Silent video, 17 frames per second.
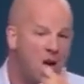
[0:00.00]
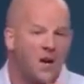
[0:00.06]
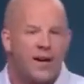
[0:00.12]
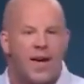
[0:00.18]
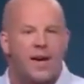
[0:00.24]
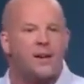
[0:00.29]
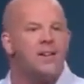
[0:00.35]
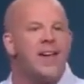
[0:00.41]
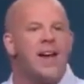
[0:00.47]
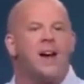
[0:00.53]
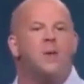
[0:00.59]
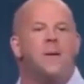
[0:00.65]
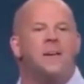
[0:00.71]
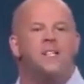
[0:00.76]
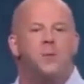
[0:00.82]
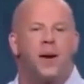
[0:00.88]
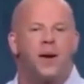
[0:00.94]
Okay, Nerium
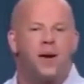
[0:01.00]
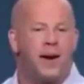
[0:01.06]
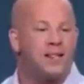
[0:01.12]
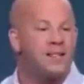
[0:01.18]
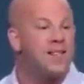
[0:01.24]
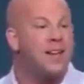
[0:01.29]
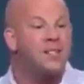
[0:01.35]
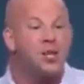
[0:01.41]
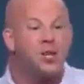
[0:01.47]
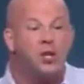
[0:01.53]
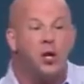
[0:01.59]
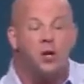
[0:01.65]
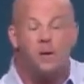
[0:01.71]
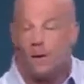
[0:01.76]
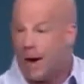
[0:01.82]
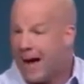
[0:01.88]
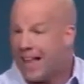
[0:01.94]
experience. That's a
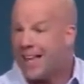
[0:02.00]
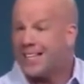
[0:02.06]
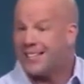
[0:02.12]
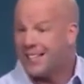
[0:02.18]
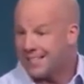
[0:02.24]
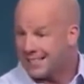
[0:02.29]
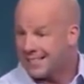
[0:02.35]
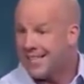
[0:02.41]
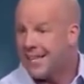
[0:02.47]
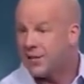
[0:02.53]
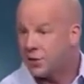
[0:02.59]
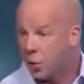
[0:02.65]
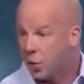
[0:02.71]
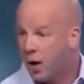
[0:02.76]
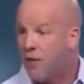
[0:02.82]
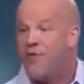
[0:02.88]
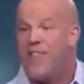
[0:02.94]
good, I like the
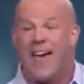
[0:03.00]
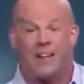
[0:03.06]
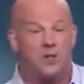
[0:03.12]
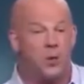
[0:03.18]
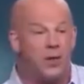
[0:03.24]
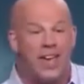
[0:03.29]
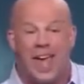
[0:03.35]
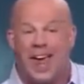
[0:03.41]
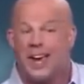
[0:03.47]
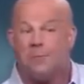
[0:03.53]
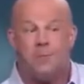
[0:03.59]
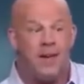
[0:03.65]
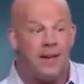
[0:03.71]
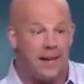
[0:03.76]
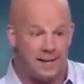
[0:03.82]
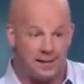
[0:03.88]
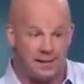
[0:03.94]
sizzle of that. It's only 8
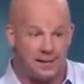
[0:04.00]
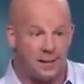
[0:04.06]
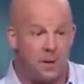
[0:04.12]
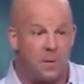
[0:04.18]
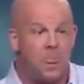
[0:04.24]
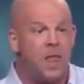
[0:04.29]
minutes.